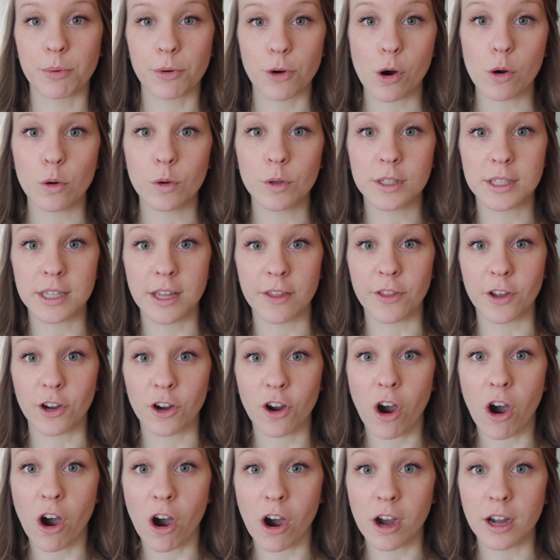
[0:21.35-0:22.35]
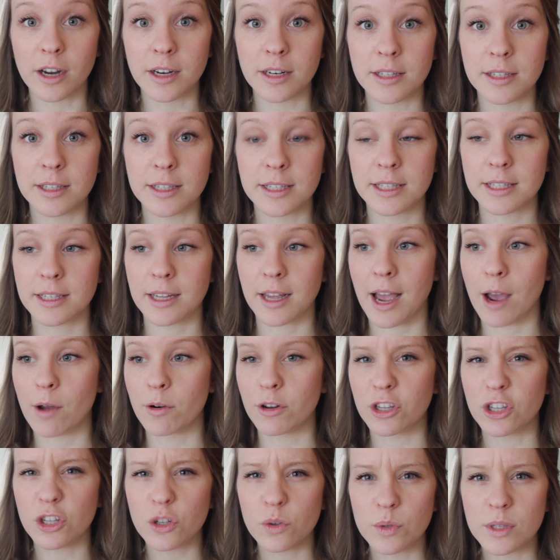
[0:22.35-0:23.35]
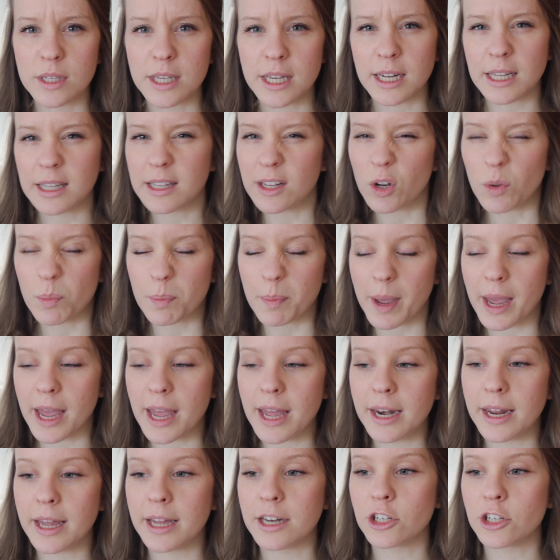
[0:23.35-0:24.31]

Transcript: pros and the cons, how to use it a little bit,